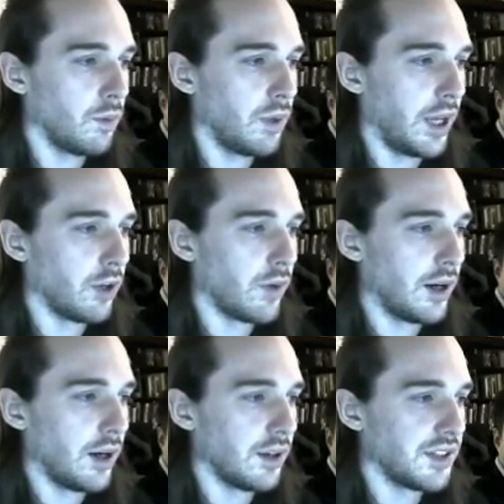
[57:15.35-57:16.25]
playing around
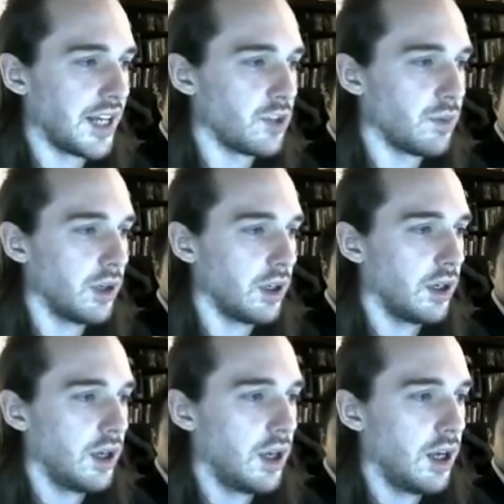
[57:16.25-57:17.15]
in a sketchbook.
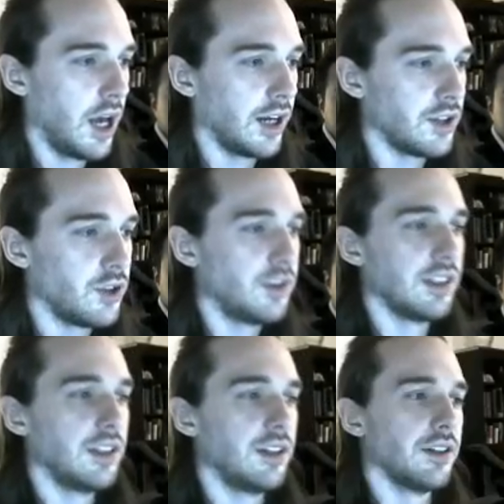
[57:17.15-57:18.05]
I got 2
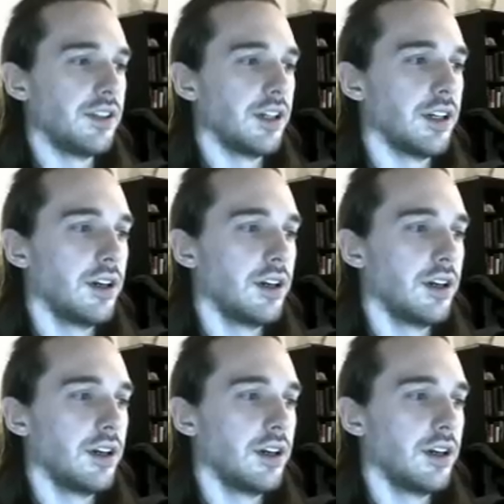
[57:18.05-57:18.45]
cylinders here,